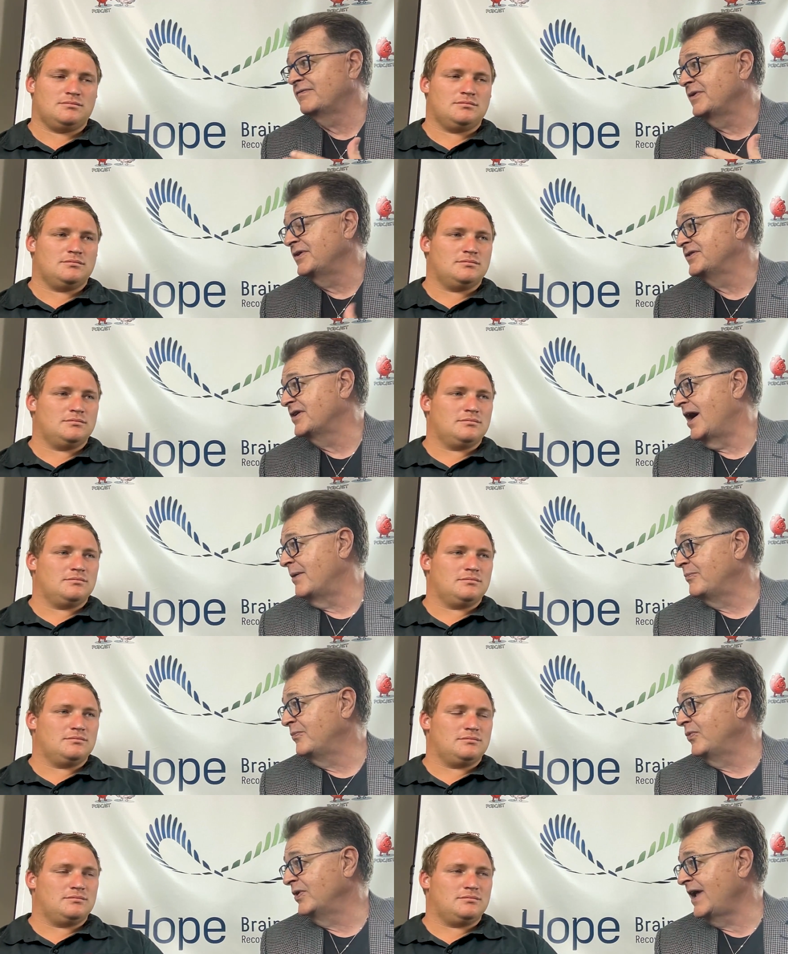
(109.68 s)
Speaker 1: from the top?
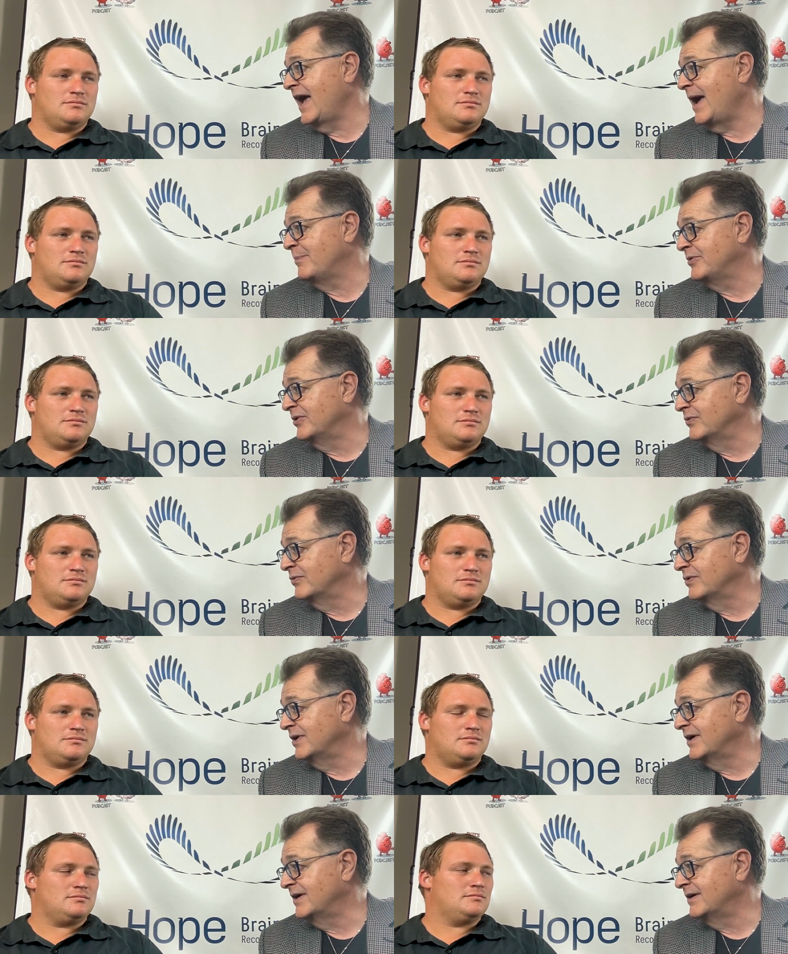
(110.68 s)
What happened
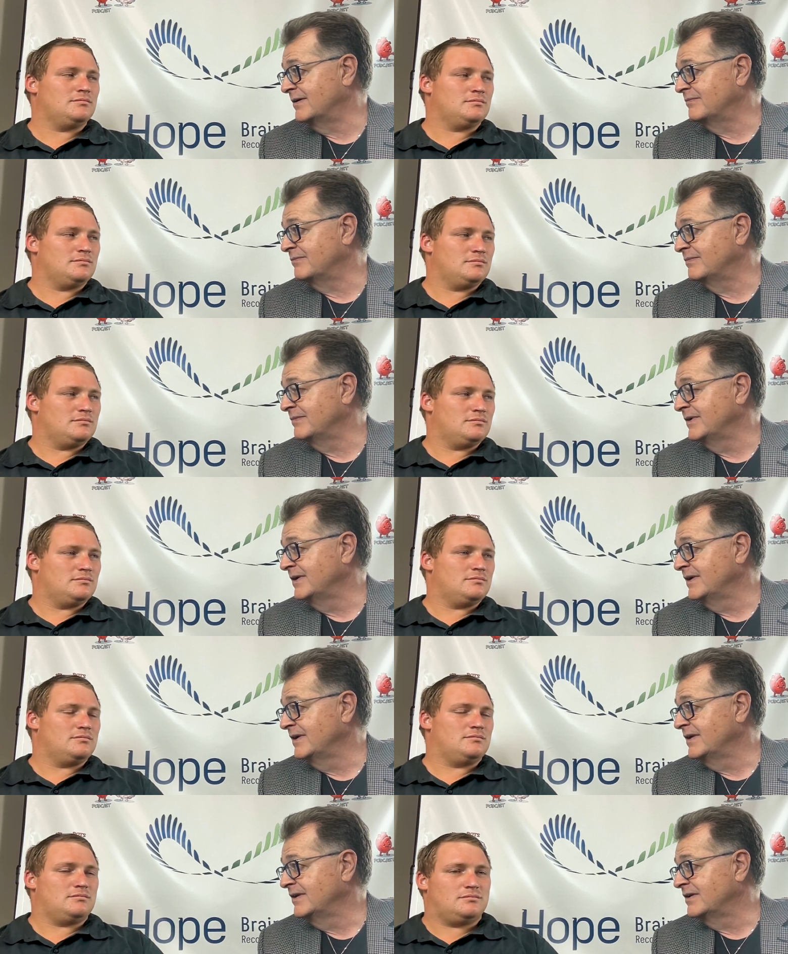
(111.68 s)
uh,
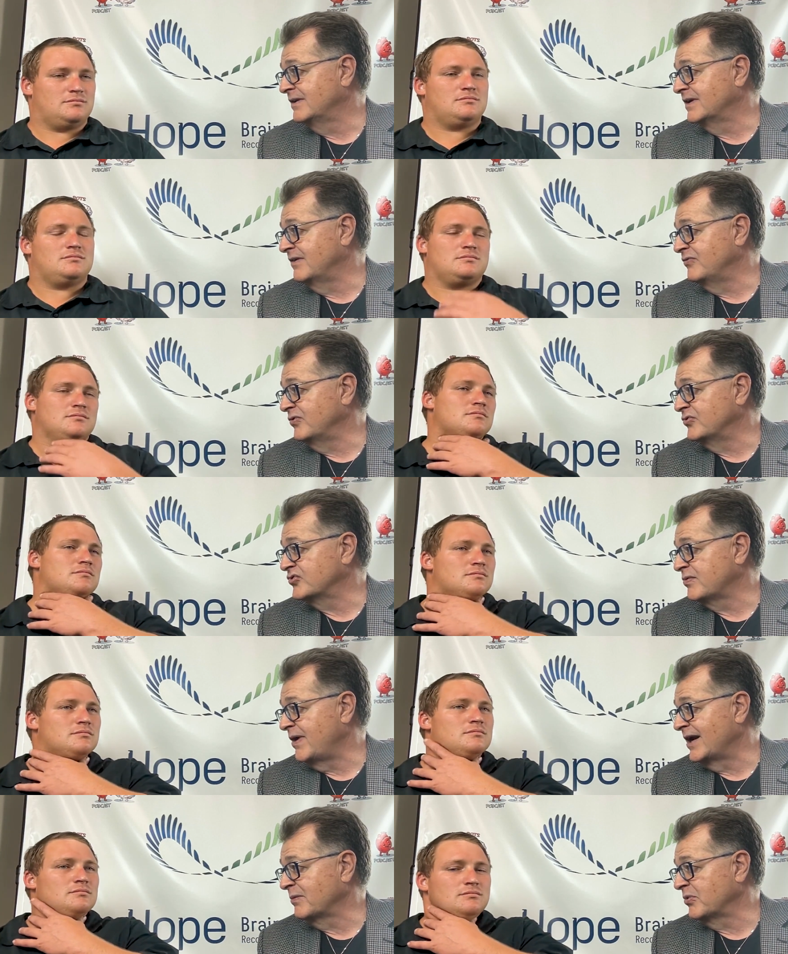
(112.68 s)
to give you a
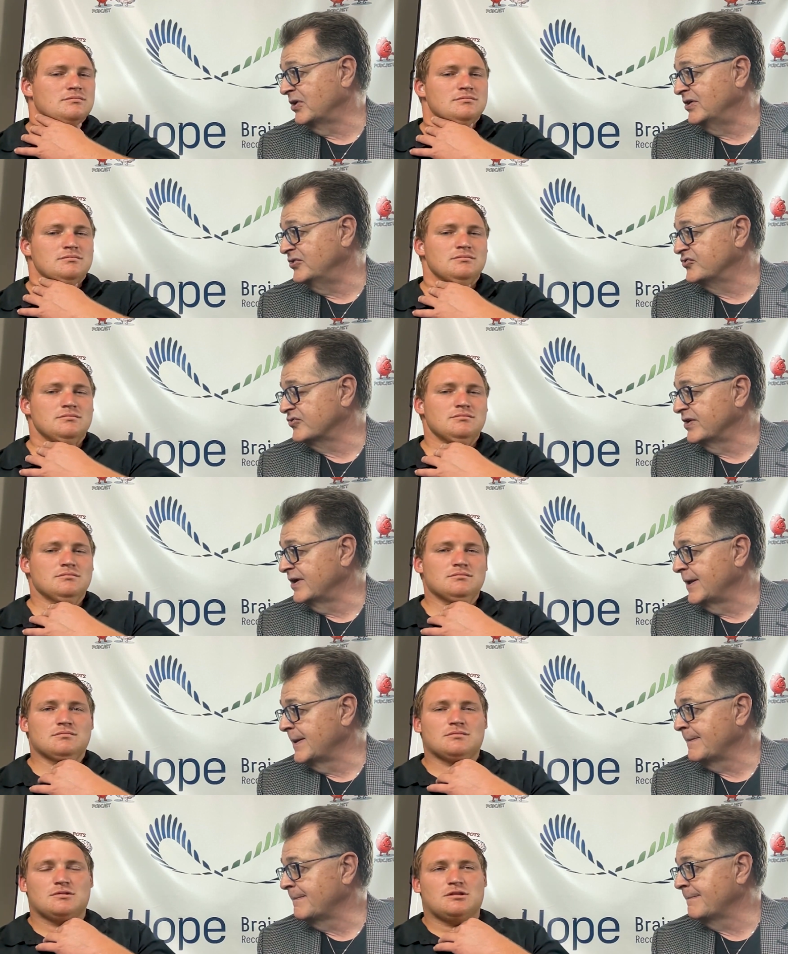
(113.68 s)
traumatic brain injury?
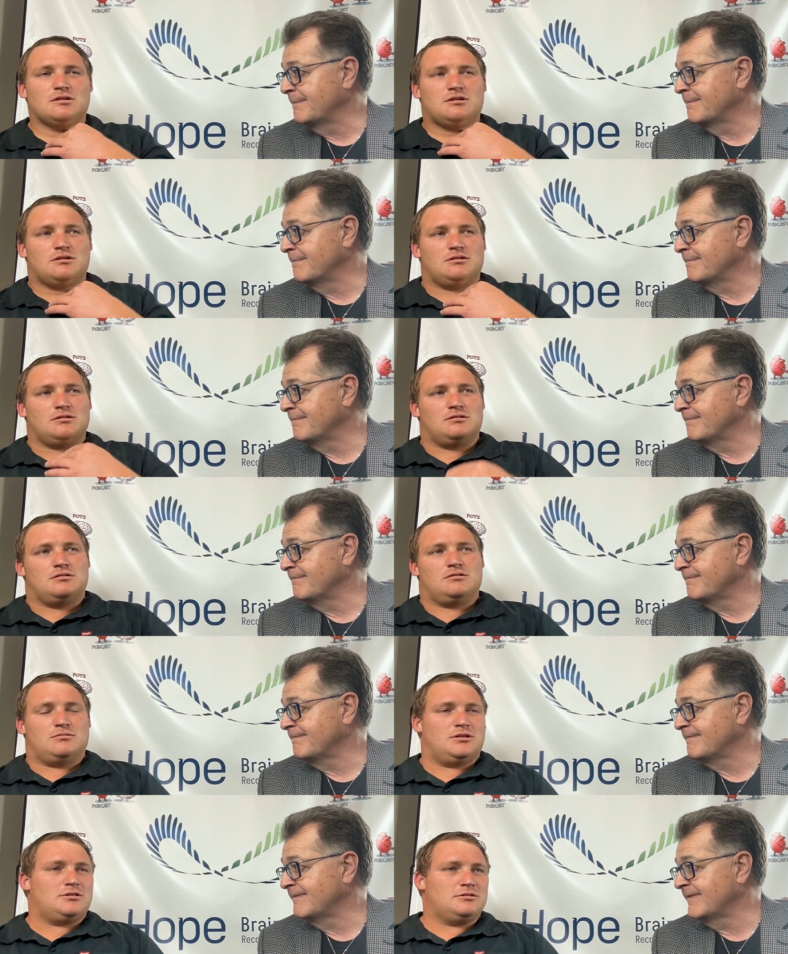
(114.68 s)

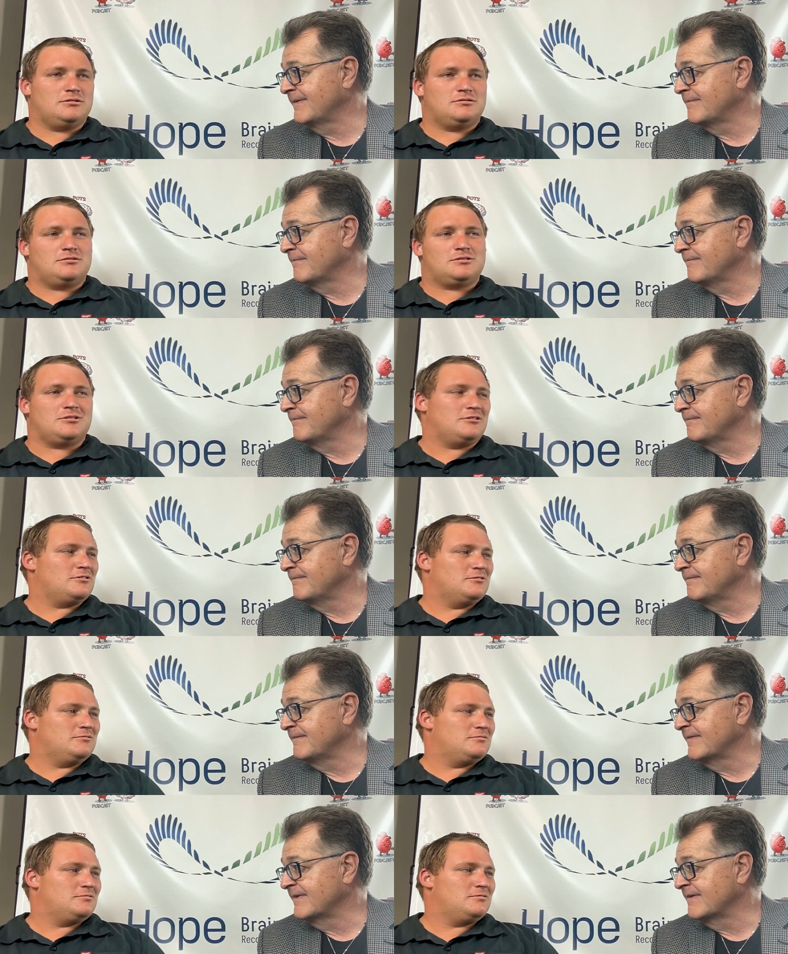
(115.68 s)
Speaker 2: Well, it
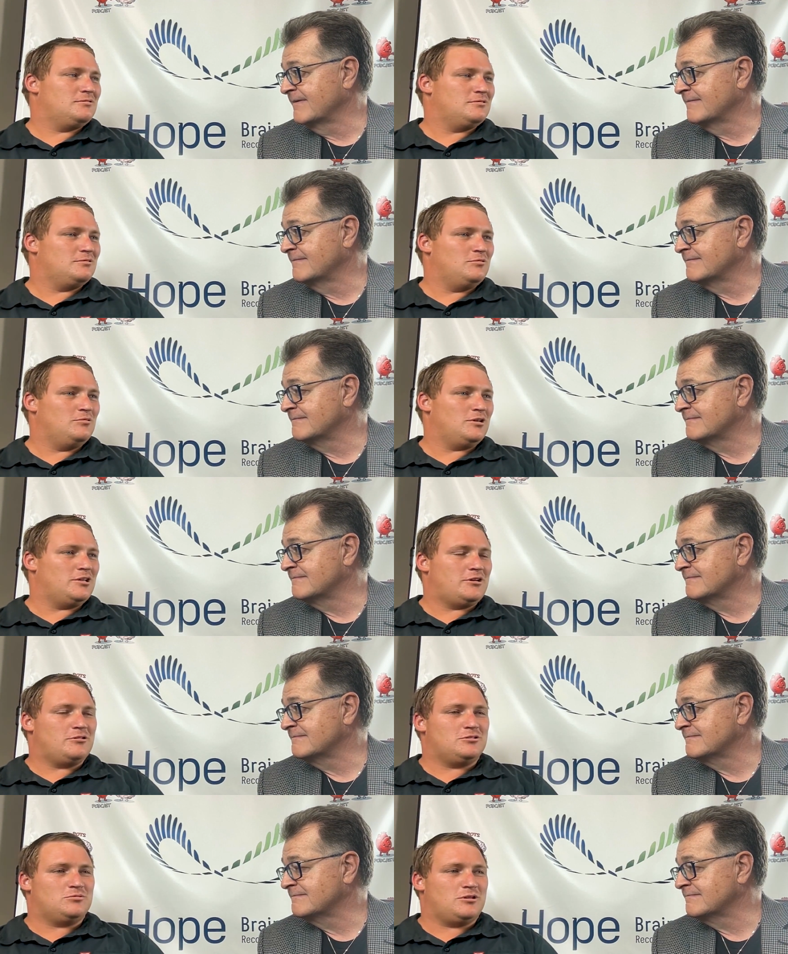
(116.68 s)
started one day.
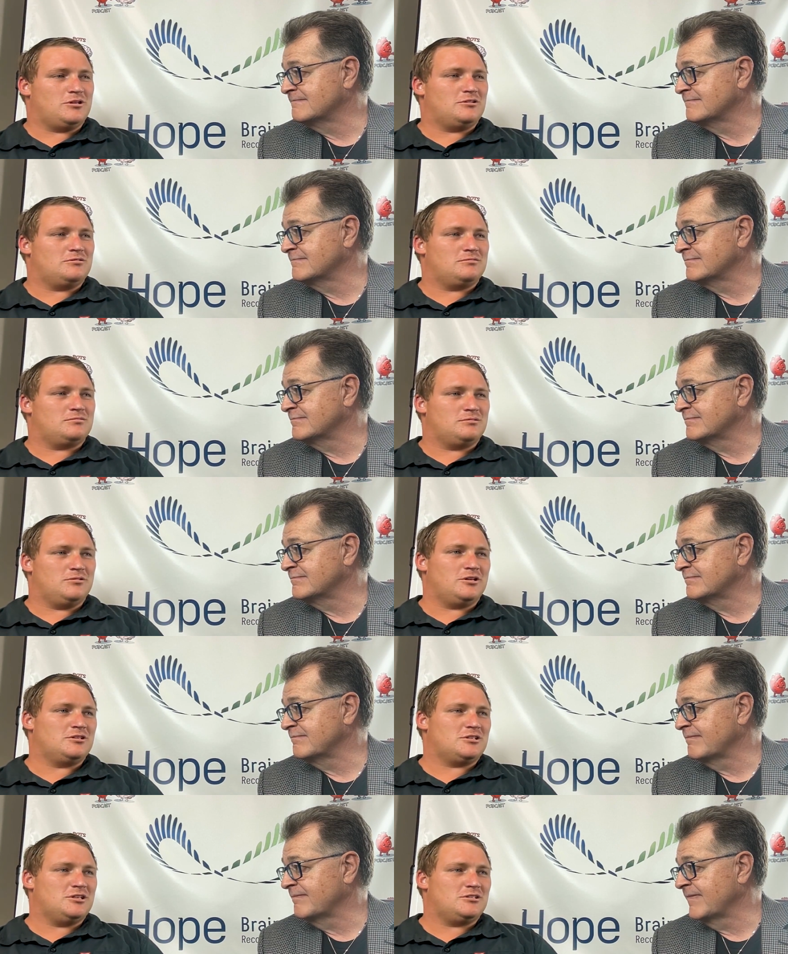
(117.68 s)
I was riding
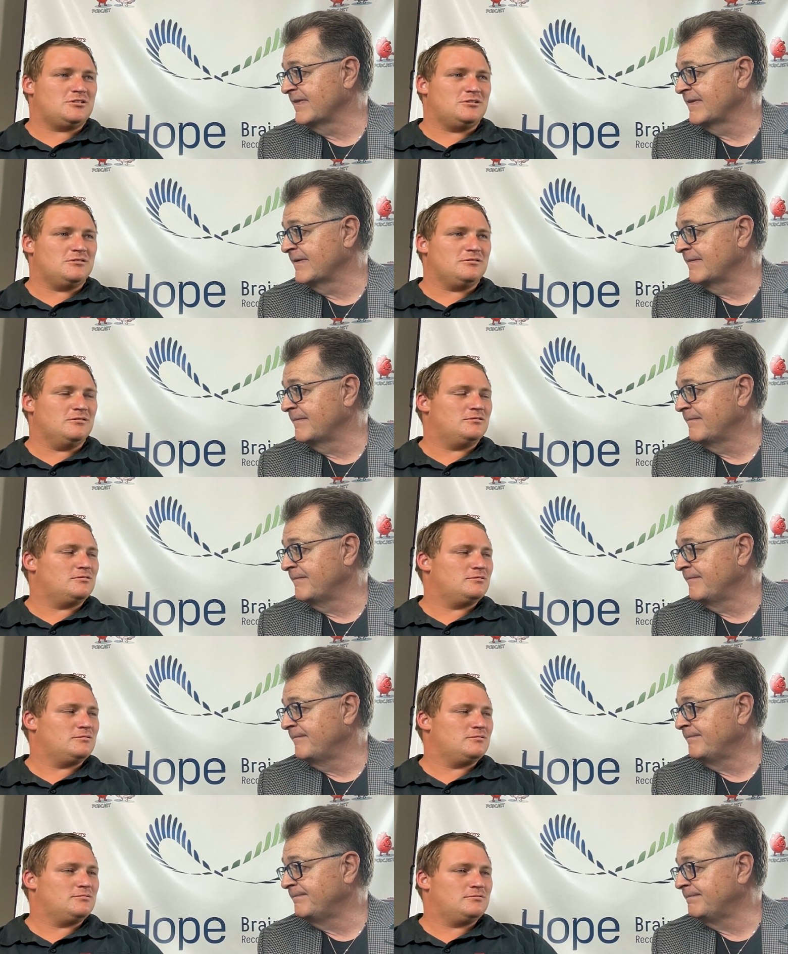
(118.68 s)
riding skid steer, and
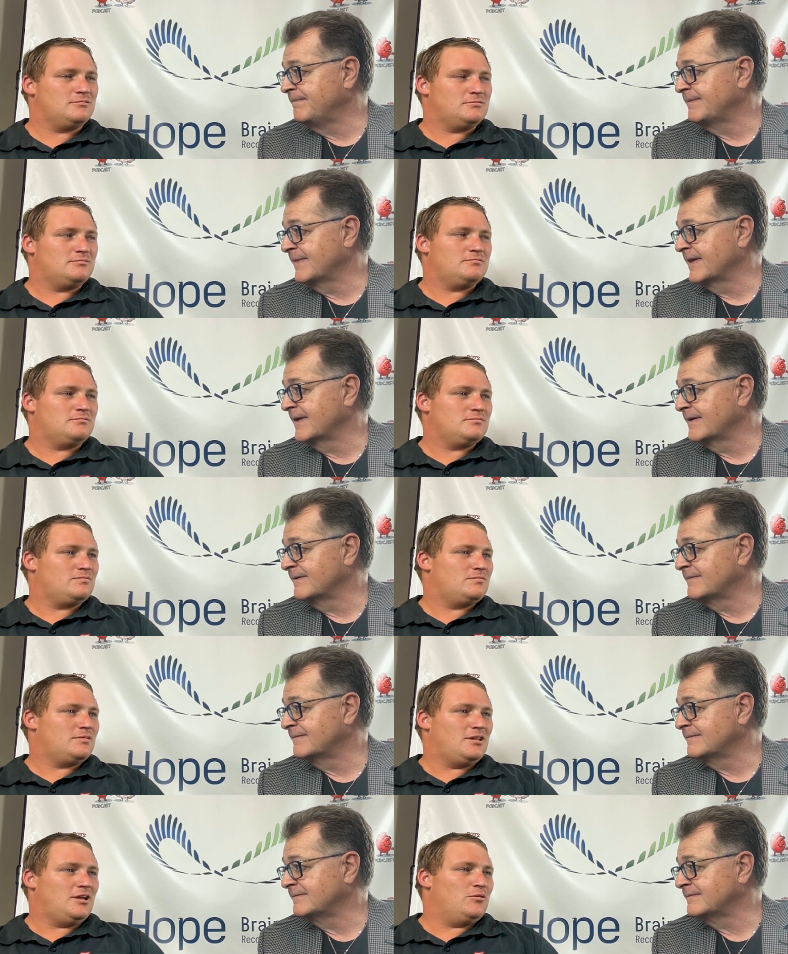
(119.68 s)

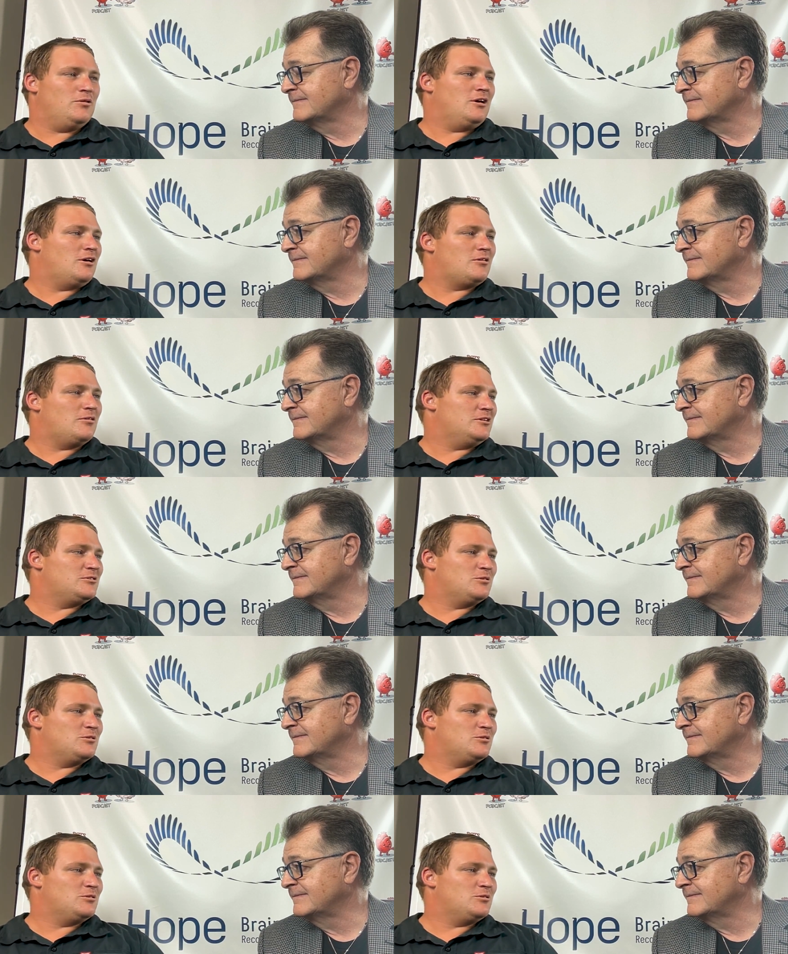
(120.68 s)
we're not quite